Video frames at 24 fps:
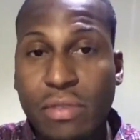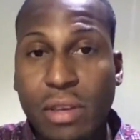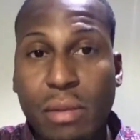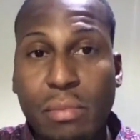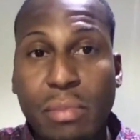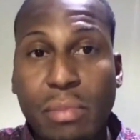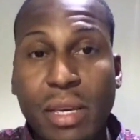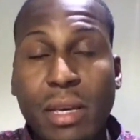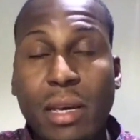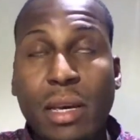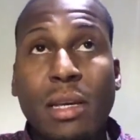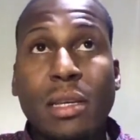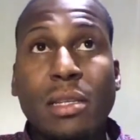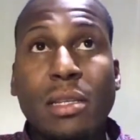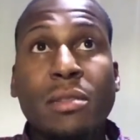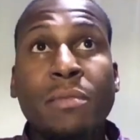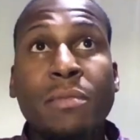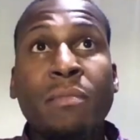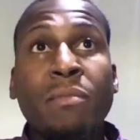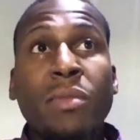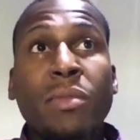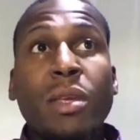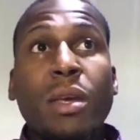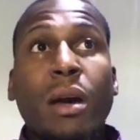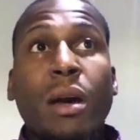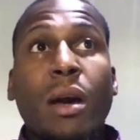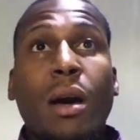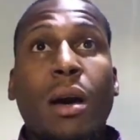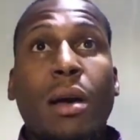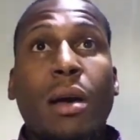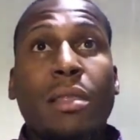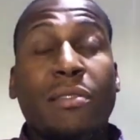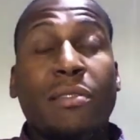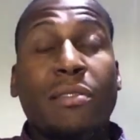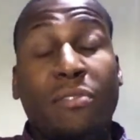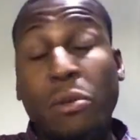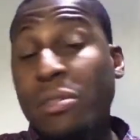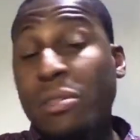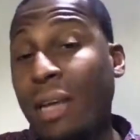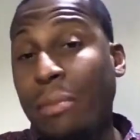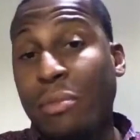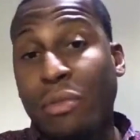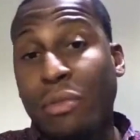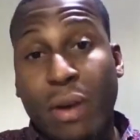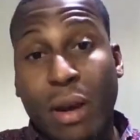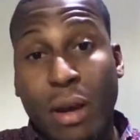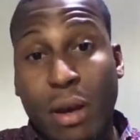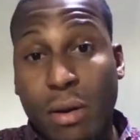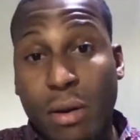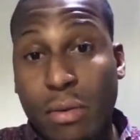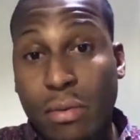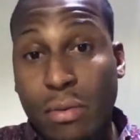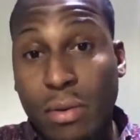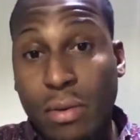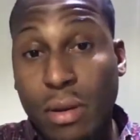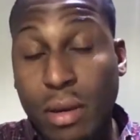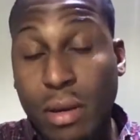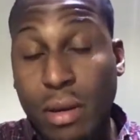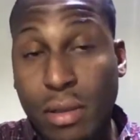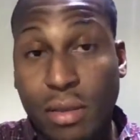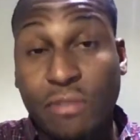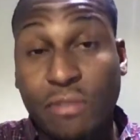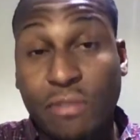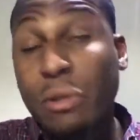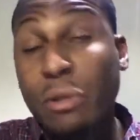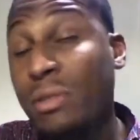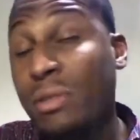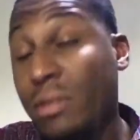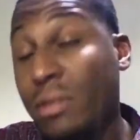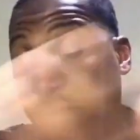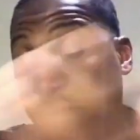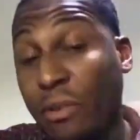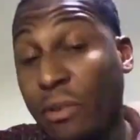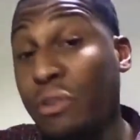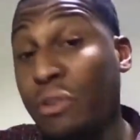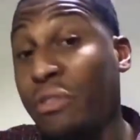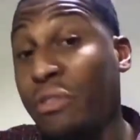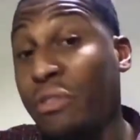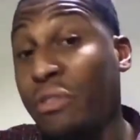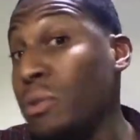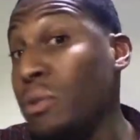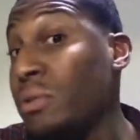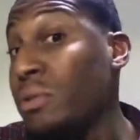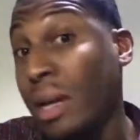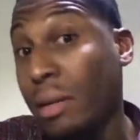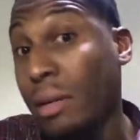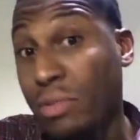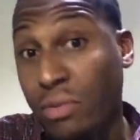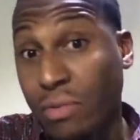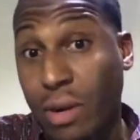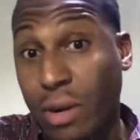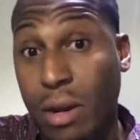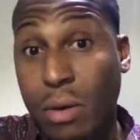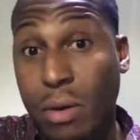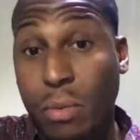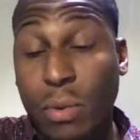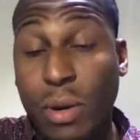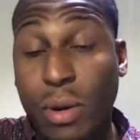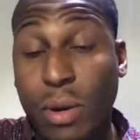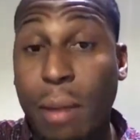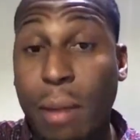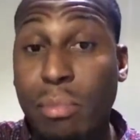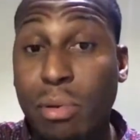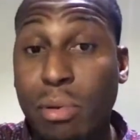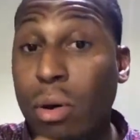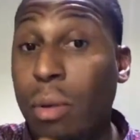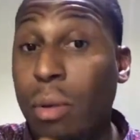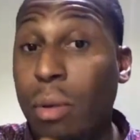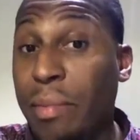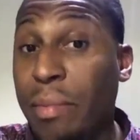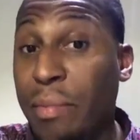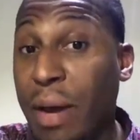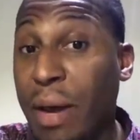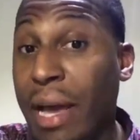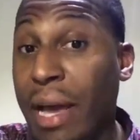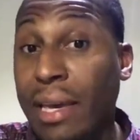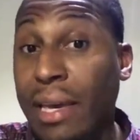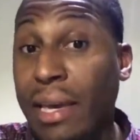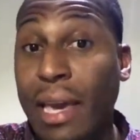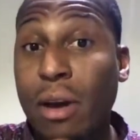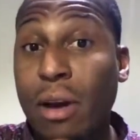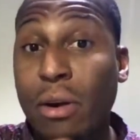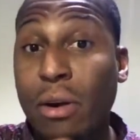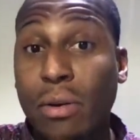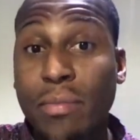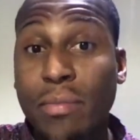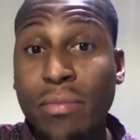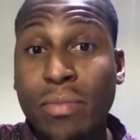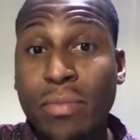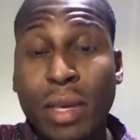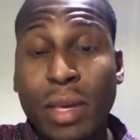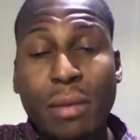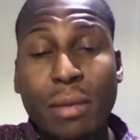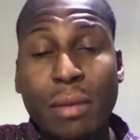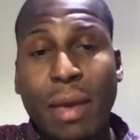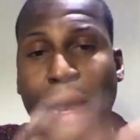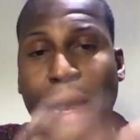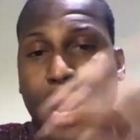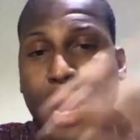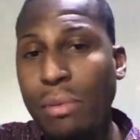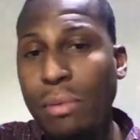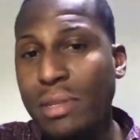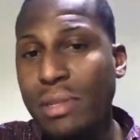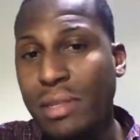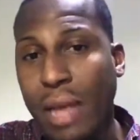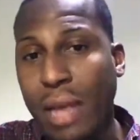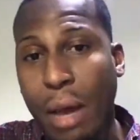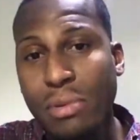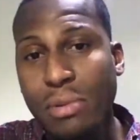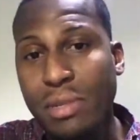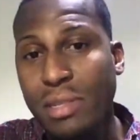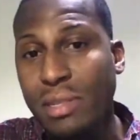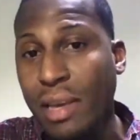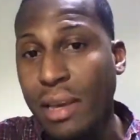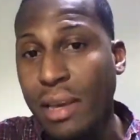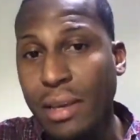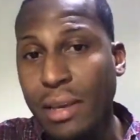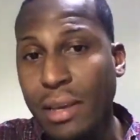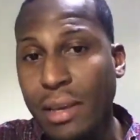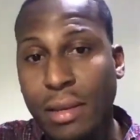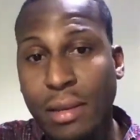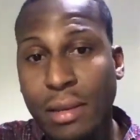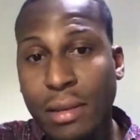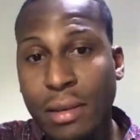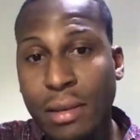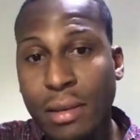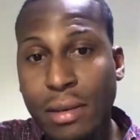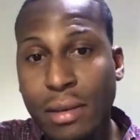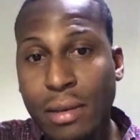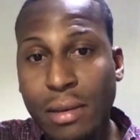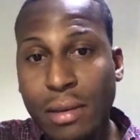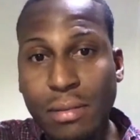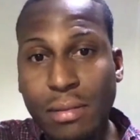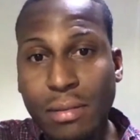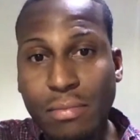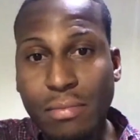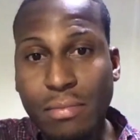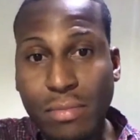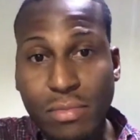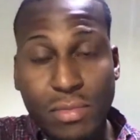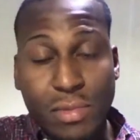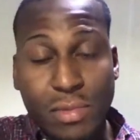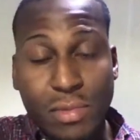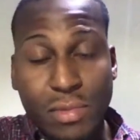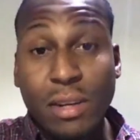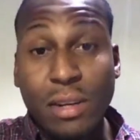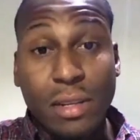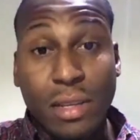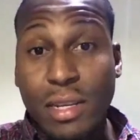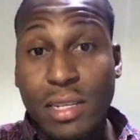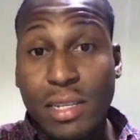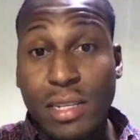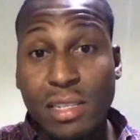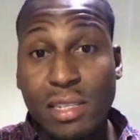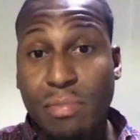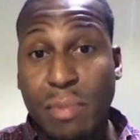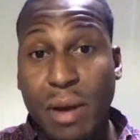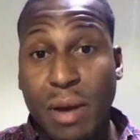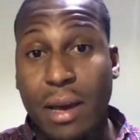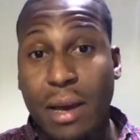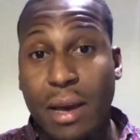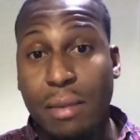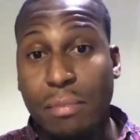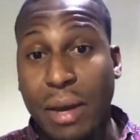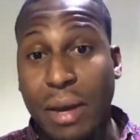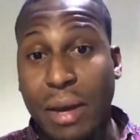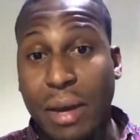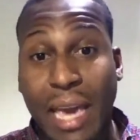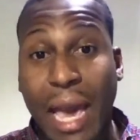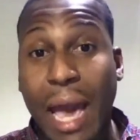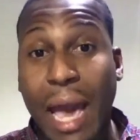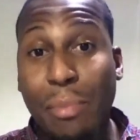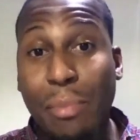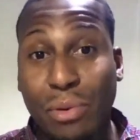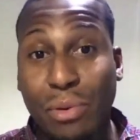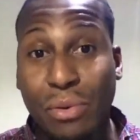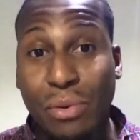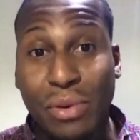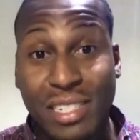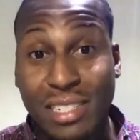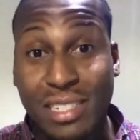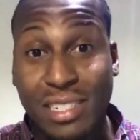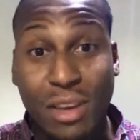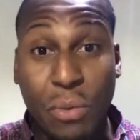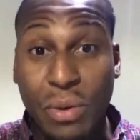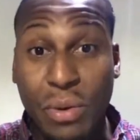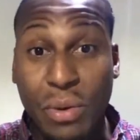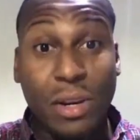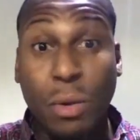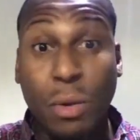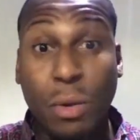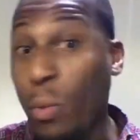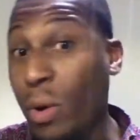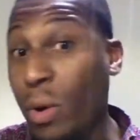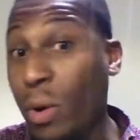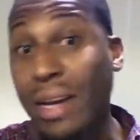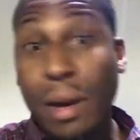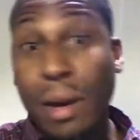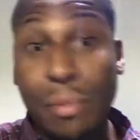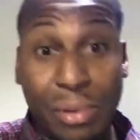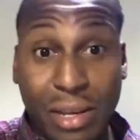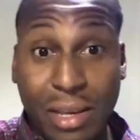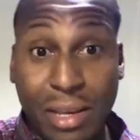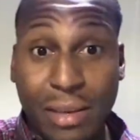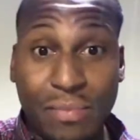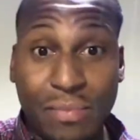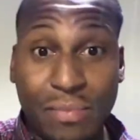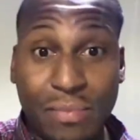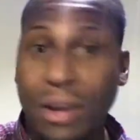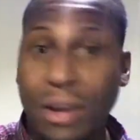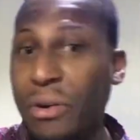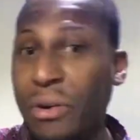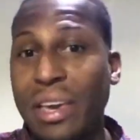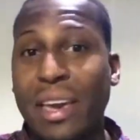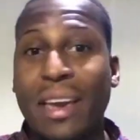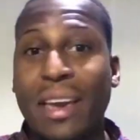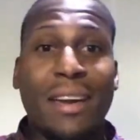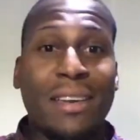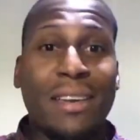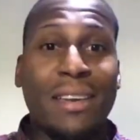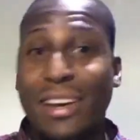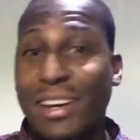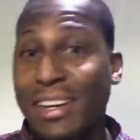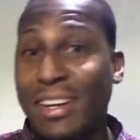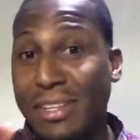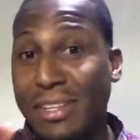because uh, the first time around, the first first few times around where I blew up on my account, man, I was I was taking literally just my my capital and just going into one company. Like, oh yeah, yeah.